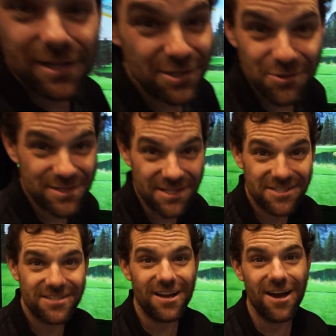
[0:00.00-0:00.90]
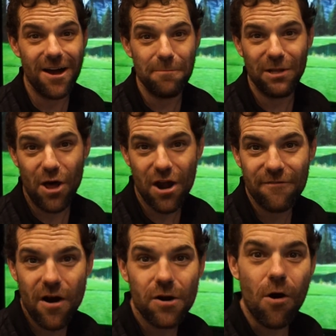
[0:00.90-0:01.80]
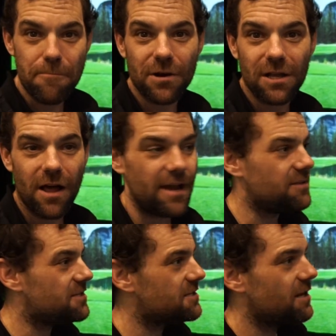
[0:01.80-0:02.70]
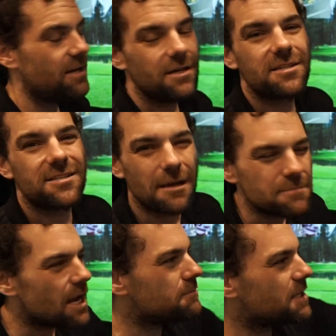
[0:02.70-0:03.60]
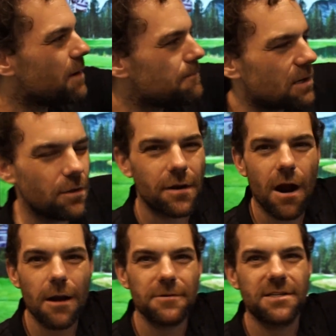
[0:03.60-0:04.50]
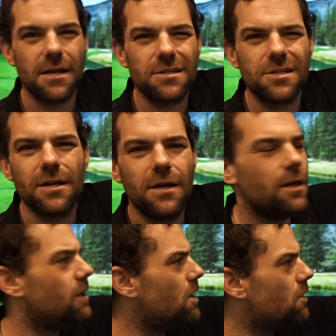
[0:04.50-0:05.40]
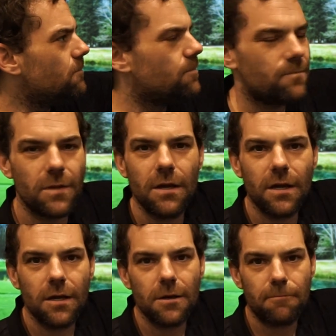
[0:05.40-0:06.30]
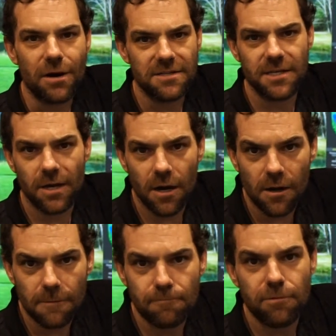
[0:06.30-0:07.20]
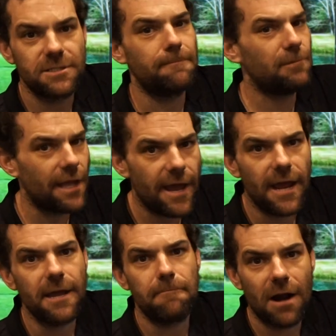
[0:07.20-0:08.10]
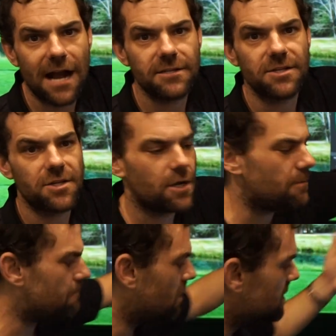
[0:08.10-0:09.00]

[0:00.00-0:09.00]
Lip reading: can use this, a lot of our corporate clients, sometimes they might put a little card that says, you know, press here to play, practice, tournament, but